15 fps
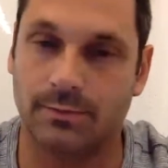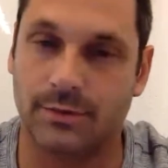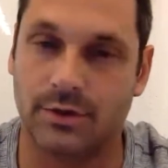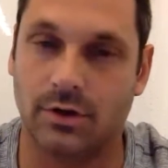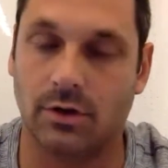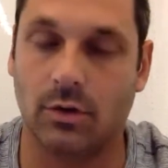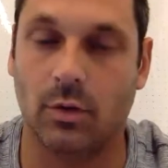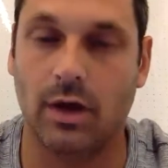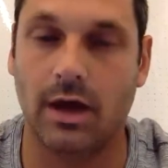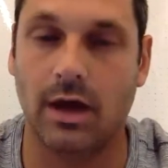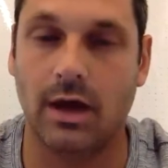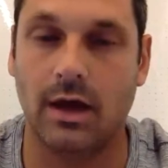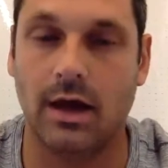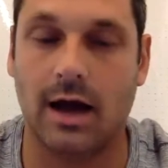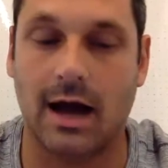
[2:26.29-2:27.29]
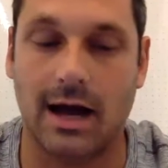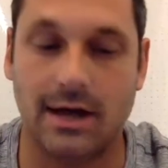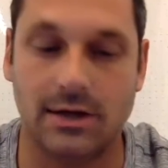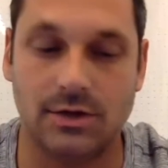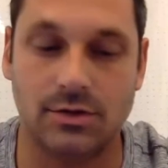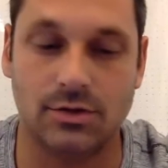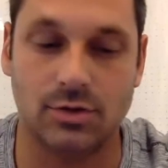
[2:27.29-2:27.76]
So the way
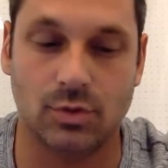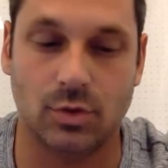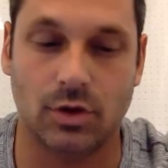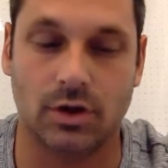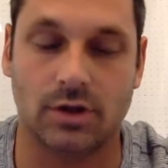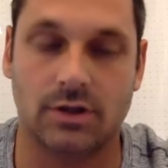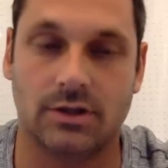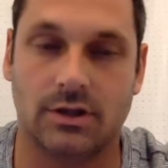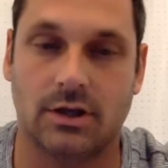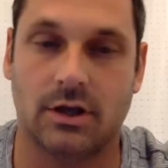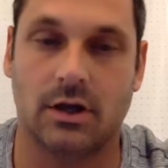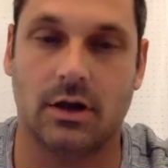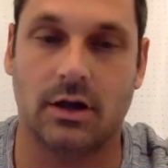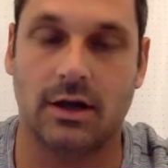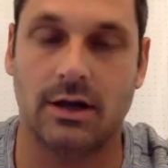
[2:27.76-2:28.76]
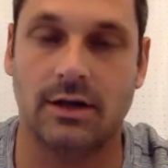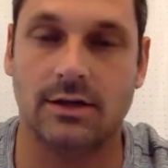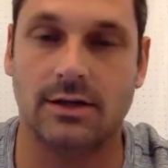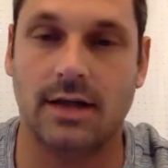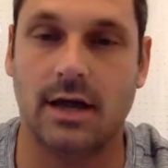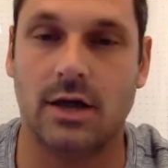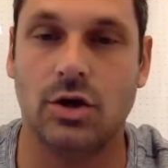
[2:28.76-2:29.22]
iTunes works is
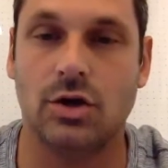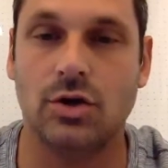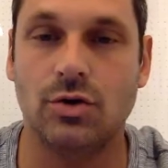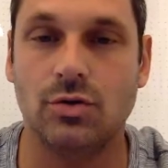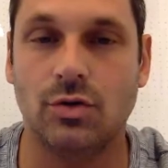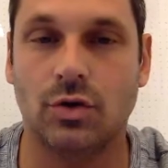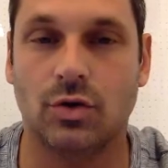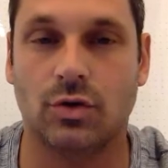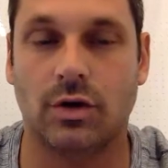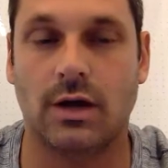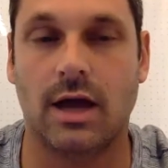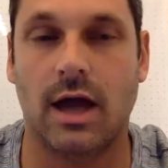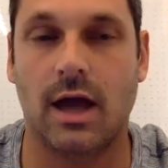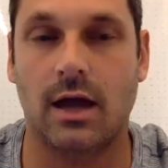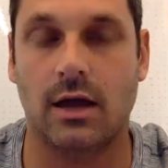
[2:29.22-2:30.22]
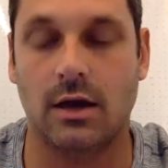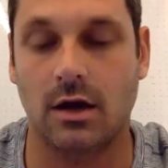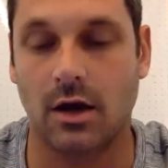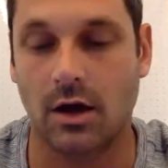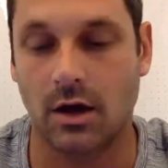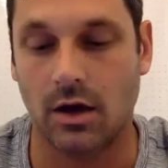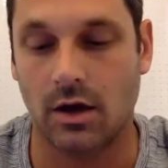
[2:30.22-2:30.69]
that you create
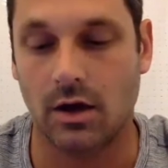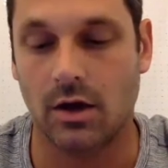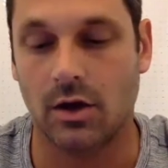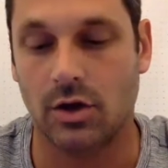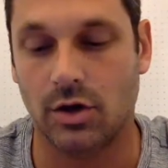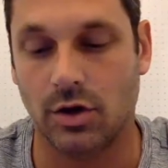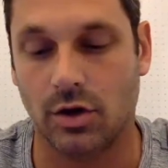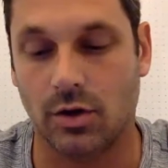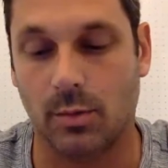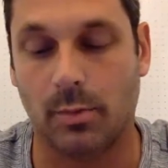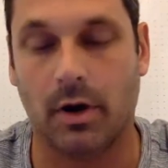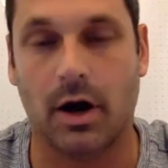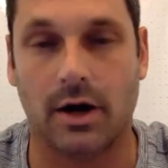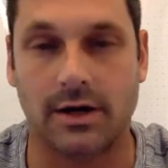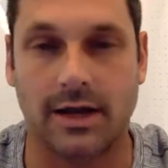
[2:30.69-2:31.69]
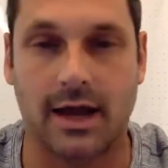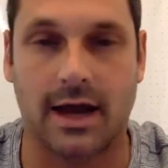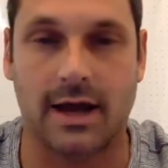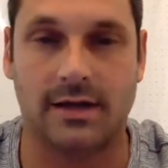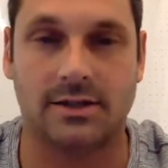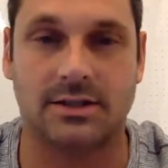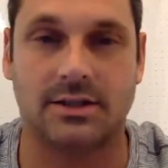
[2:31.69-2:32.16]
your
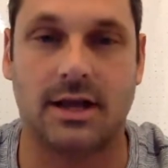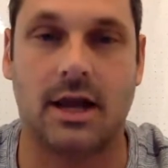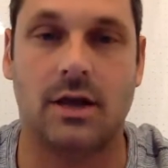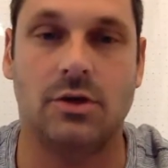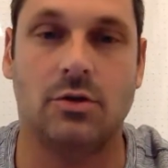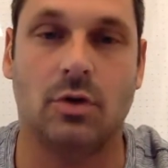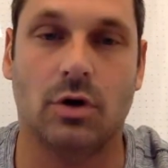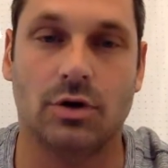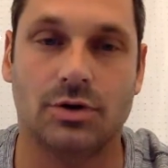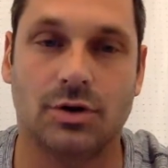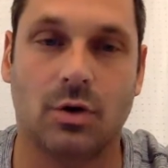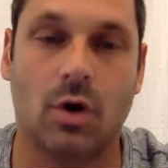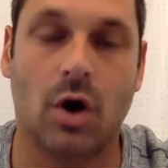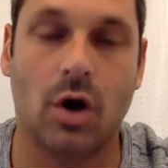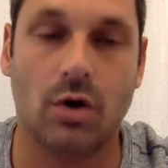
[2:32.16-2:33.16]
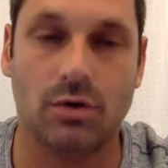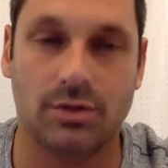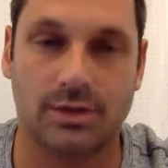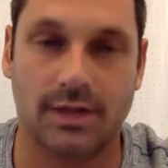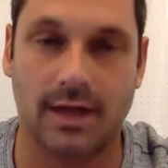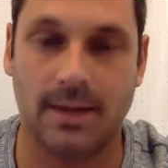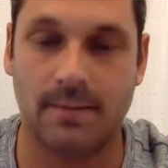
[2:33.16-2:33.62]
podcasts and you also
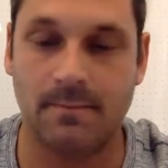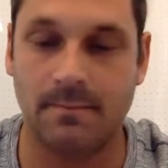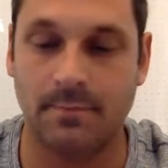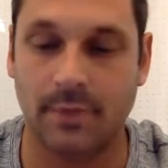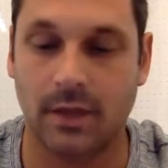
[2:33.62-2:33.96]
host them